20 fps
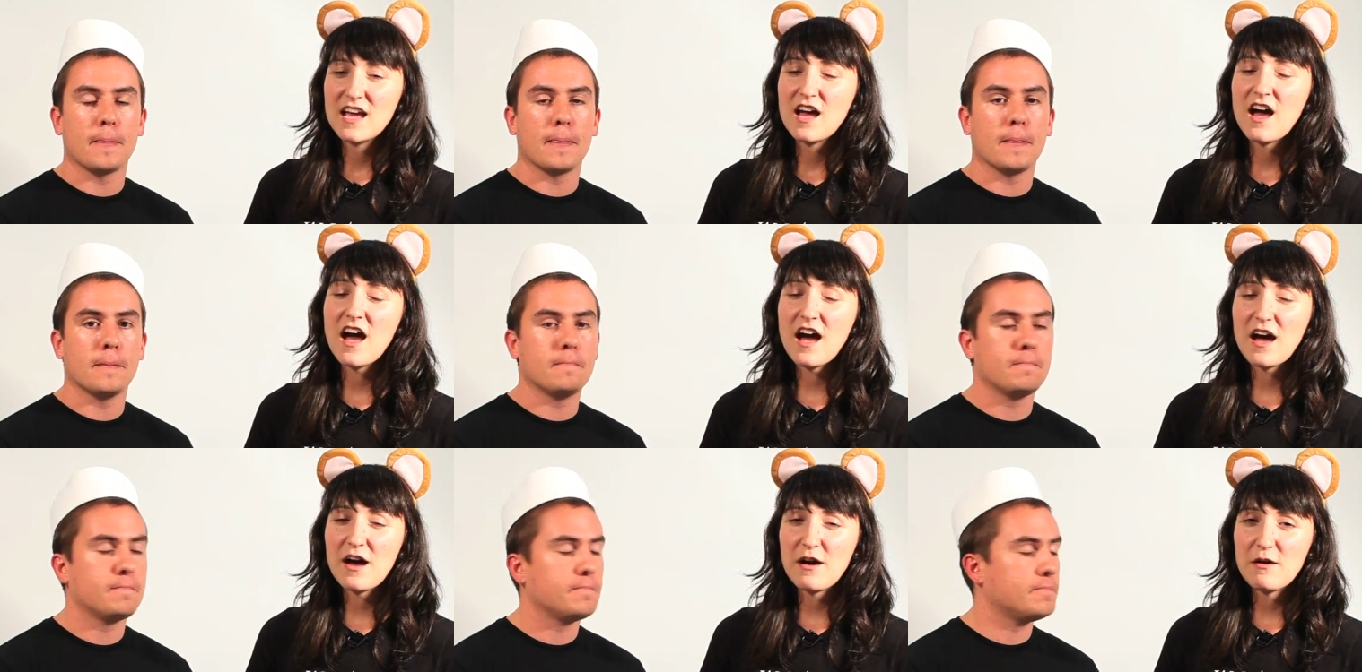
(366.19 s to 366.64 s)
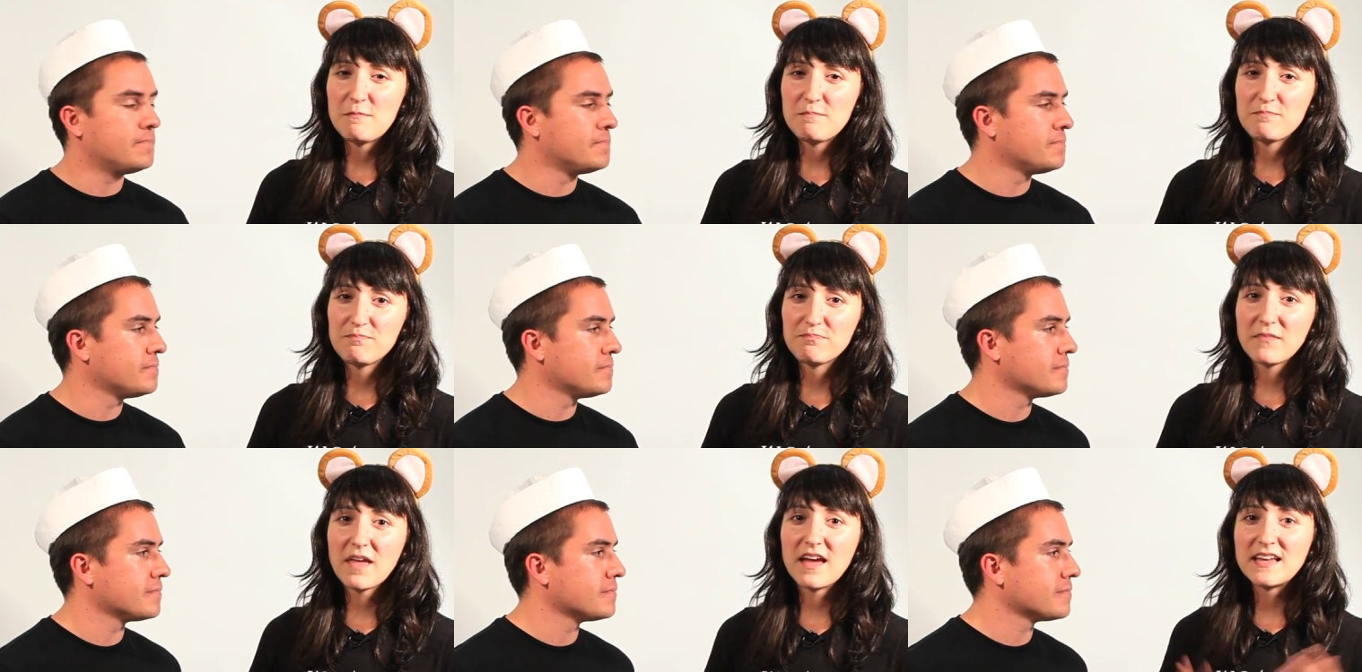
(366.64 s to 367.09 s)
Speaker 1: um,
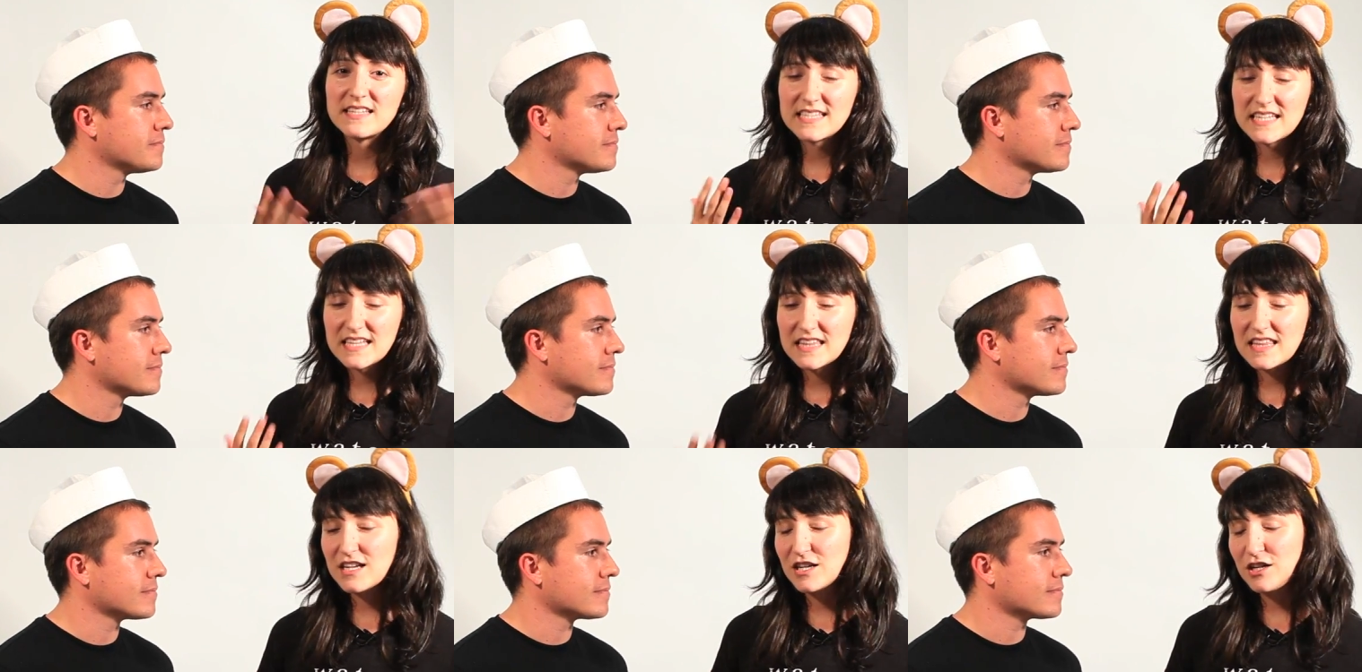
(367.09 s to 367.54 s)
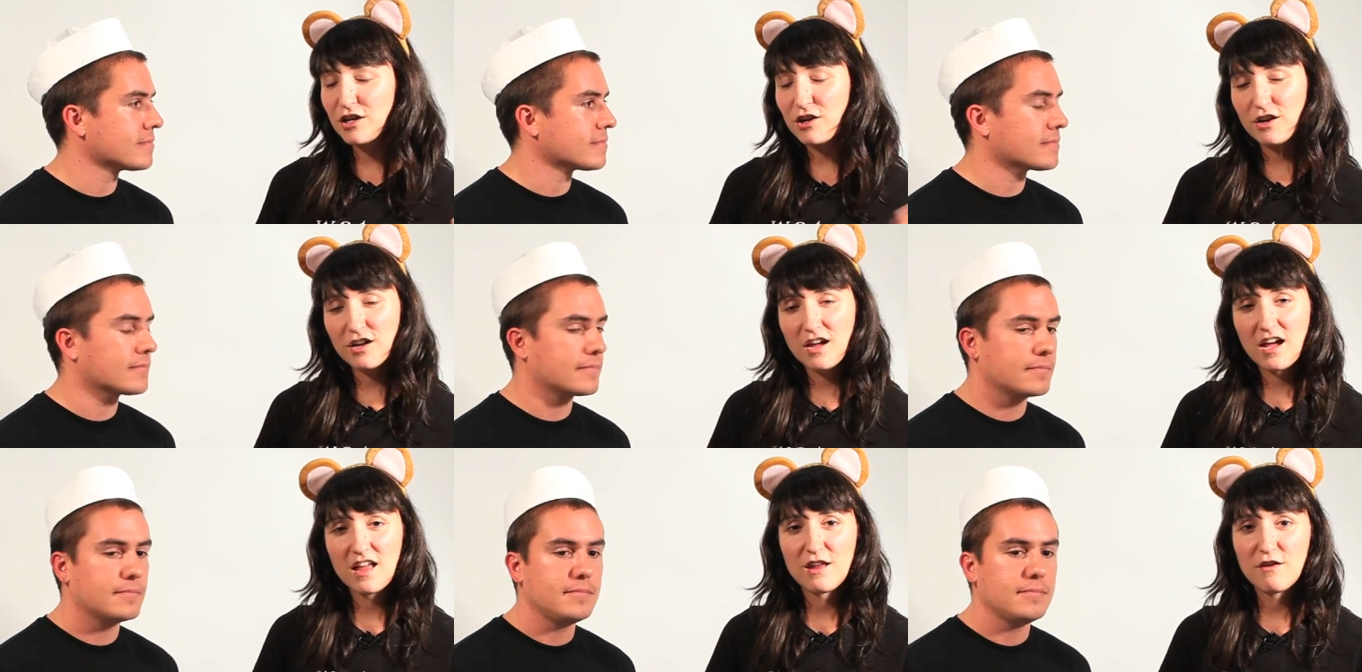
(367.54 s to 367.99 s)
I see that you're
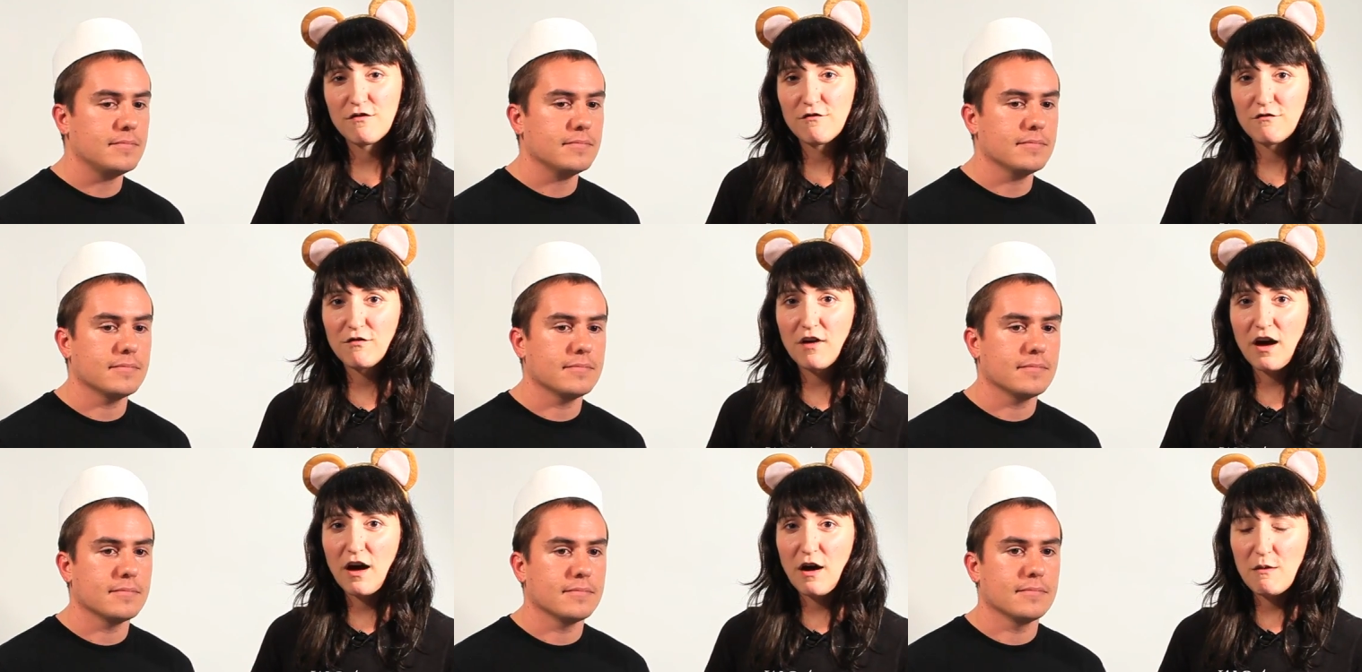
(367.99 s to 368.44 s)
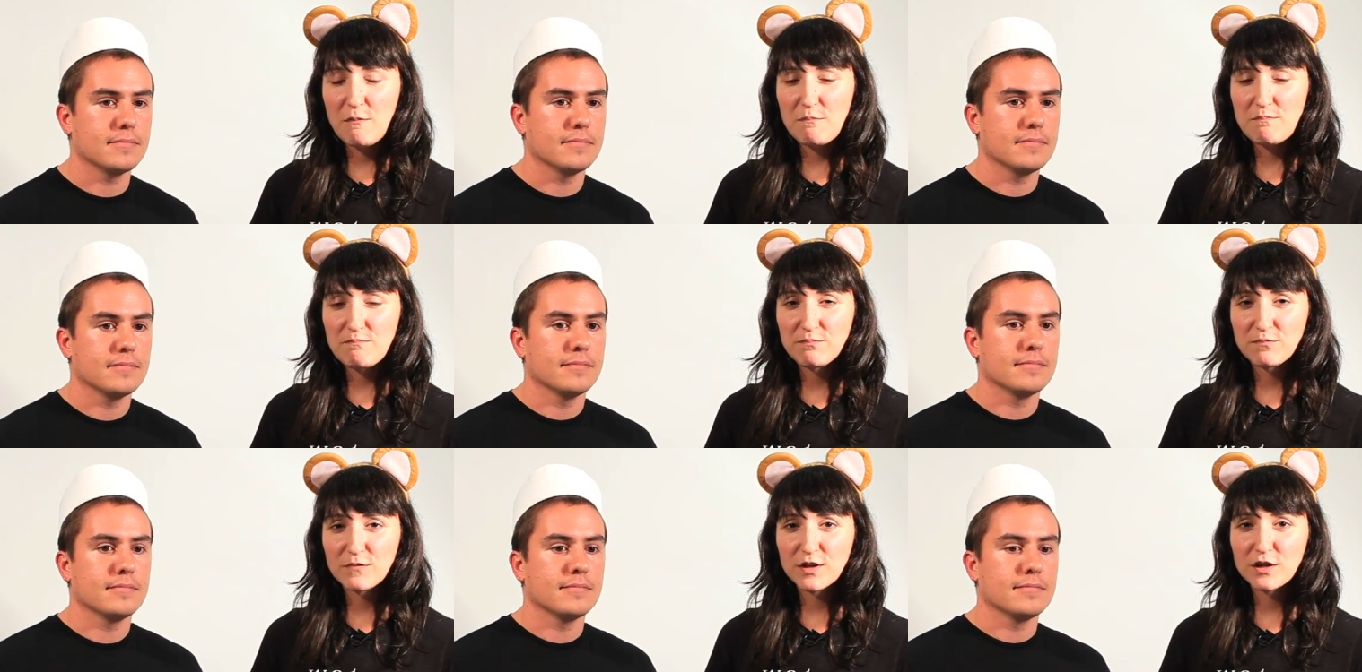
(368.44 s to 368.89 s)
kind of,
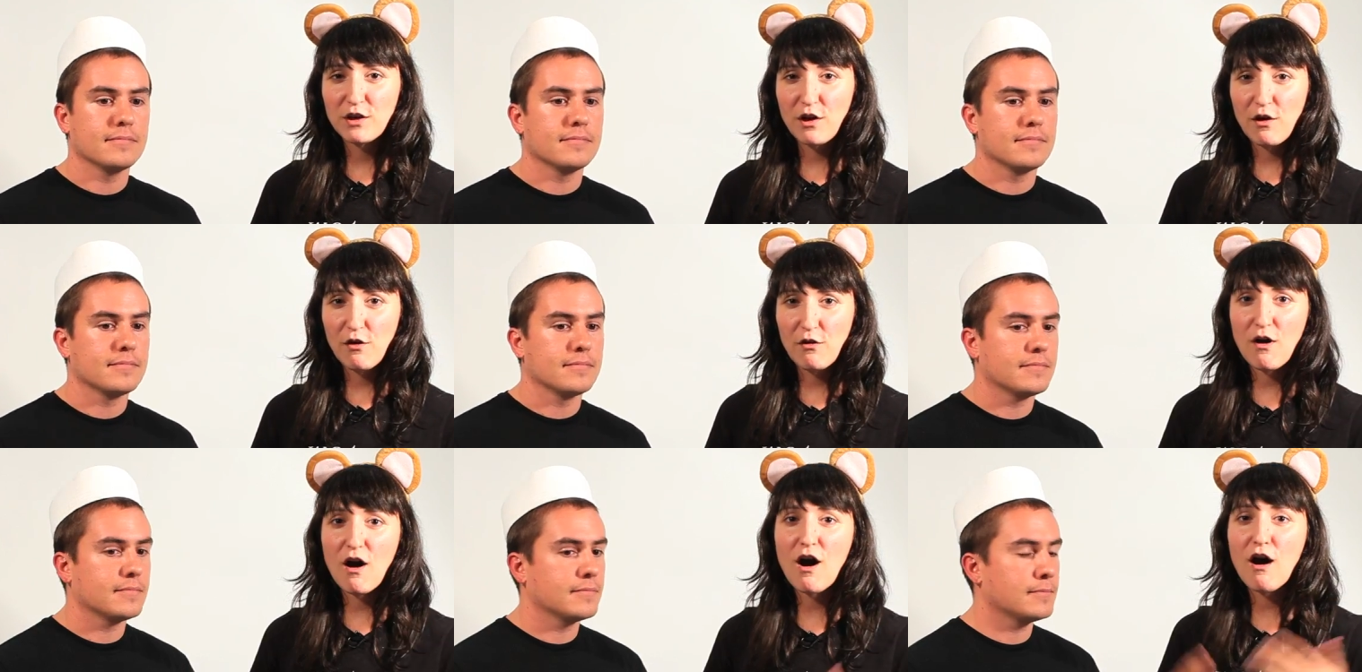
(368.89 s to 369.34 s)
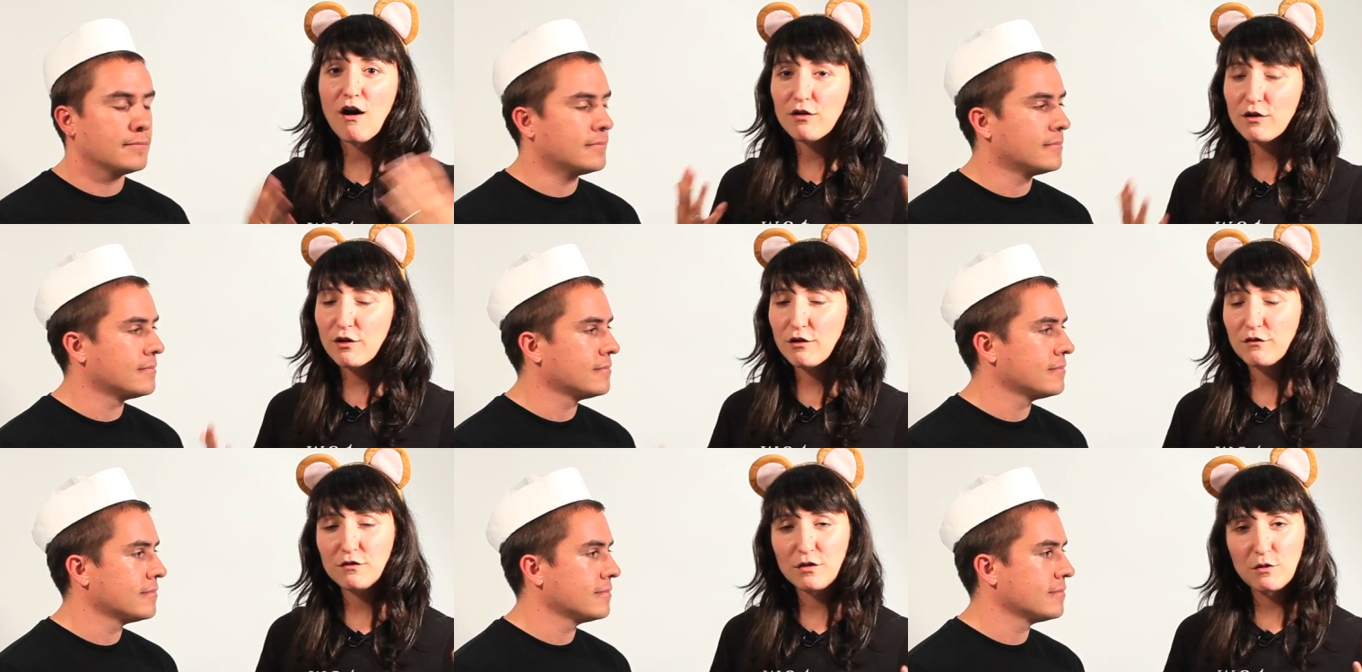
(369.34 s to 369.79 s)
um, you know, all
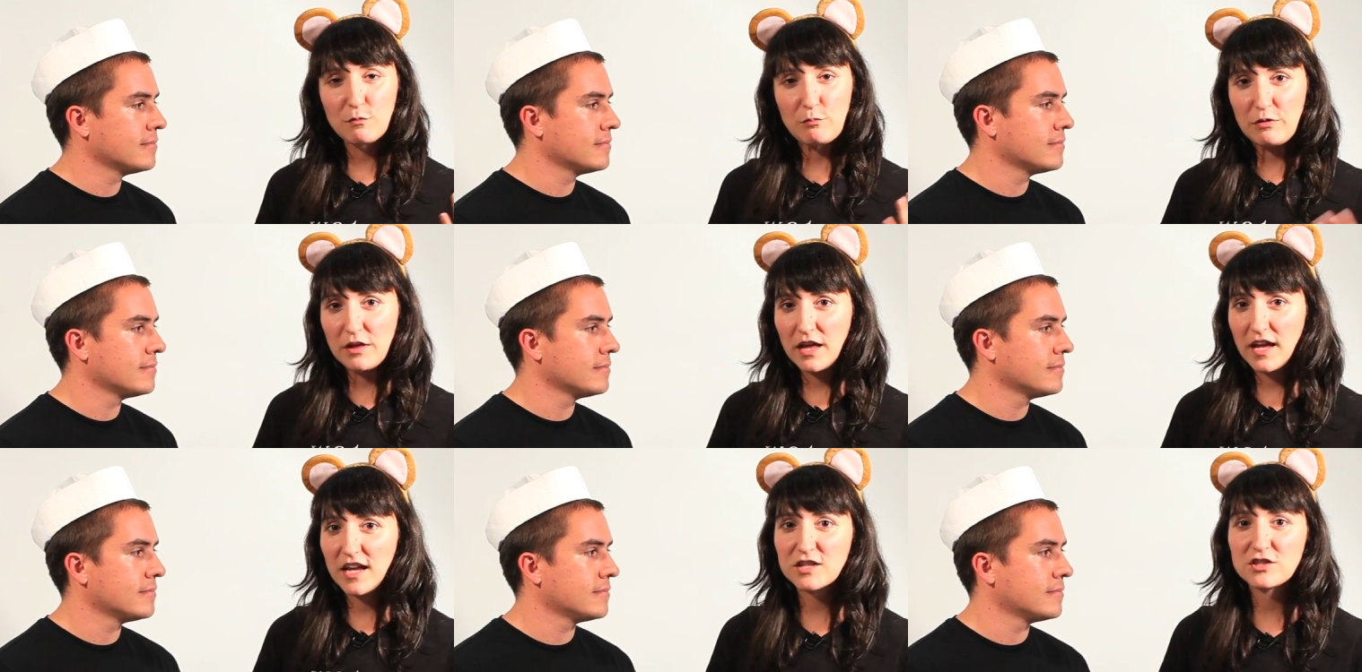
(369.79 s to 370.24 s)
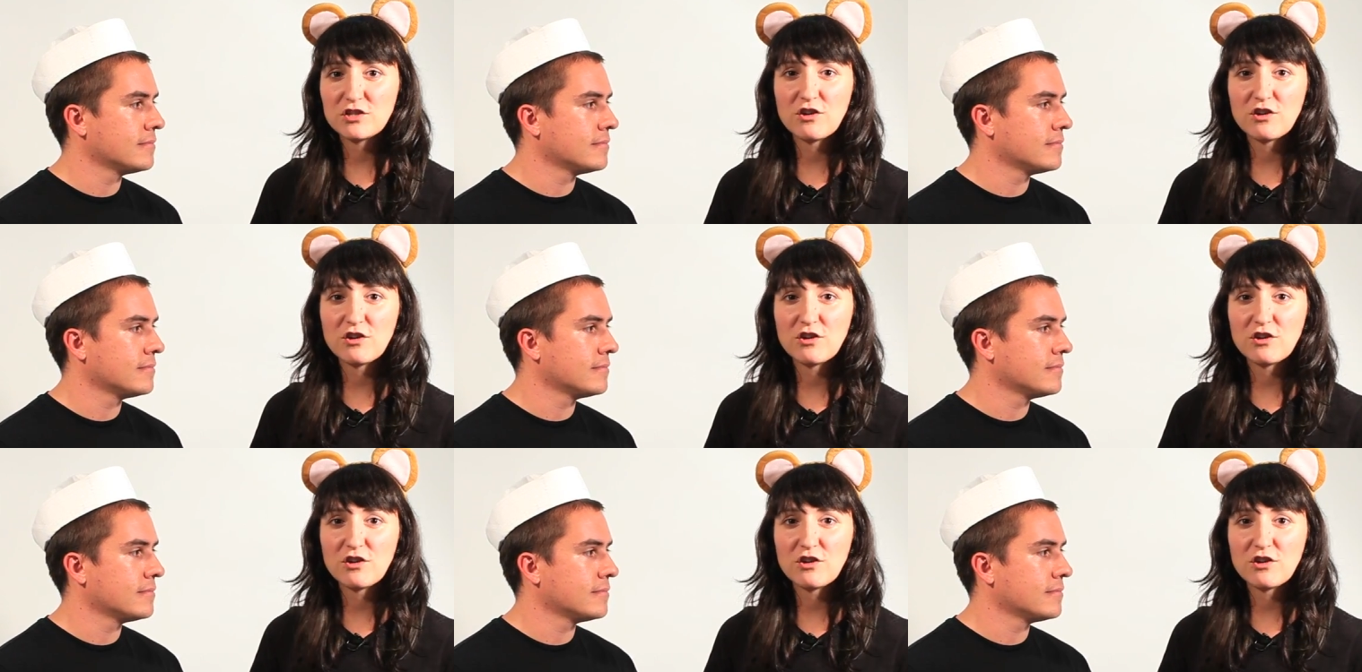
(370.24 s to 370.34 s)
over the place.